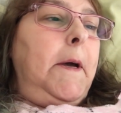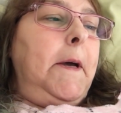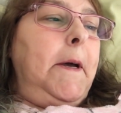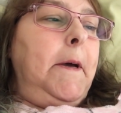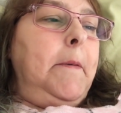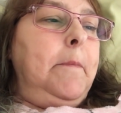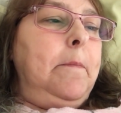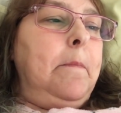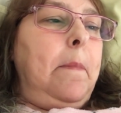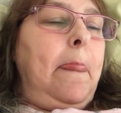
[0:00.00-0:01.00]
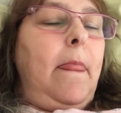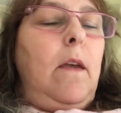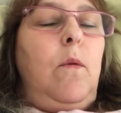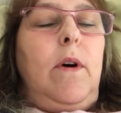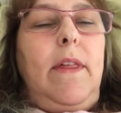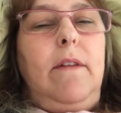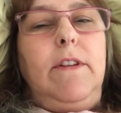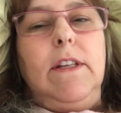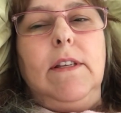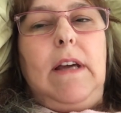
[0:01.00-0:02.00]
Um, well, they've
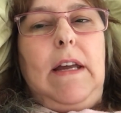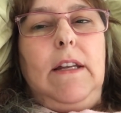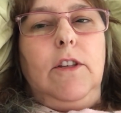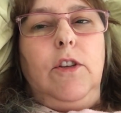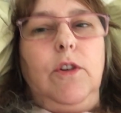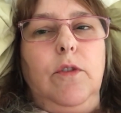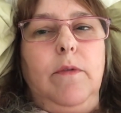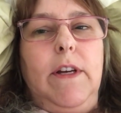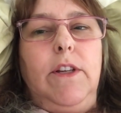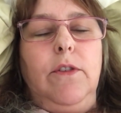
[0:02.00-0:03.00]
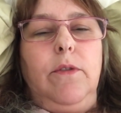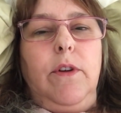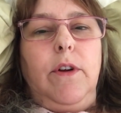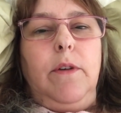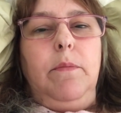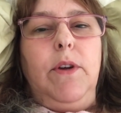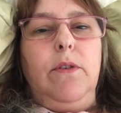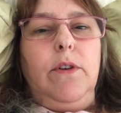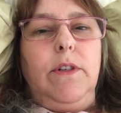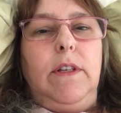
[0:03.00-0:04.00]
decided to redo their
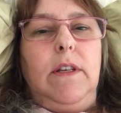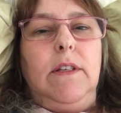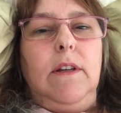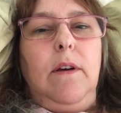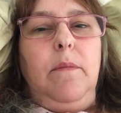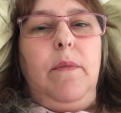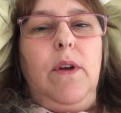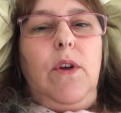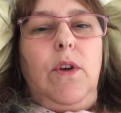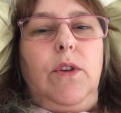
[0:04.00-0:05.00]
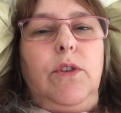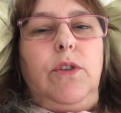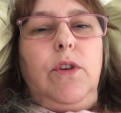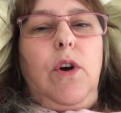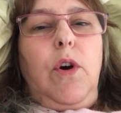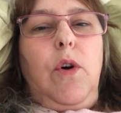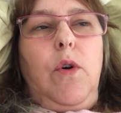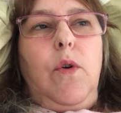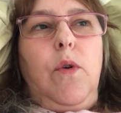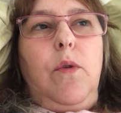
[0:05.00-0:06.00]
computer system.
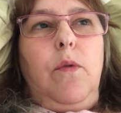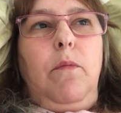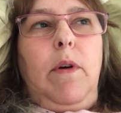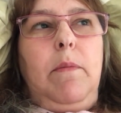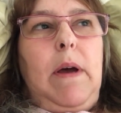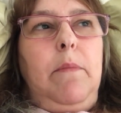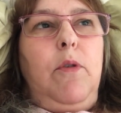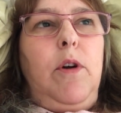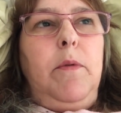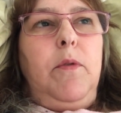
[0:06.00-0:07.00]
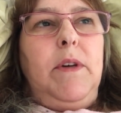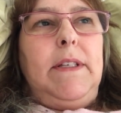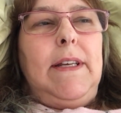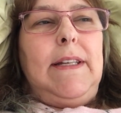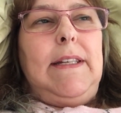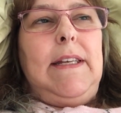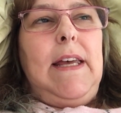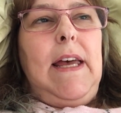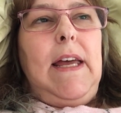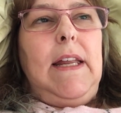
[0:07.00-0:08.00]
So when my appointment was at
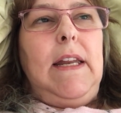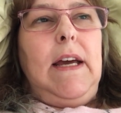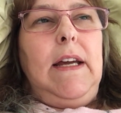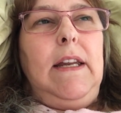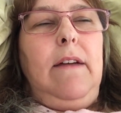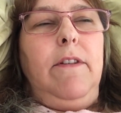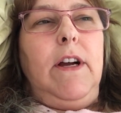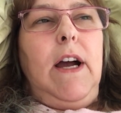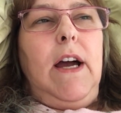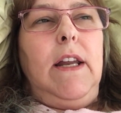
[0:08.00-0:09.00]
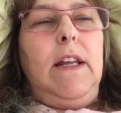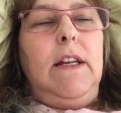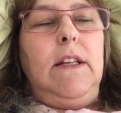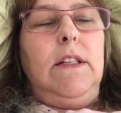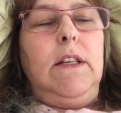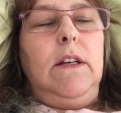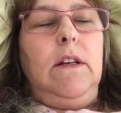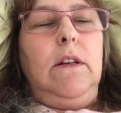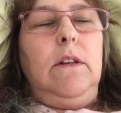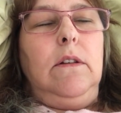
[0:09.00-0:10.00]
10, I never got in
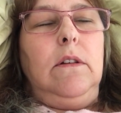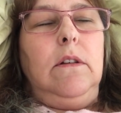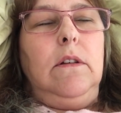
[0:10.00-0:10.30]
until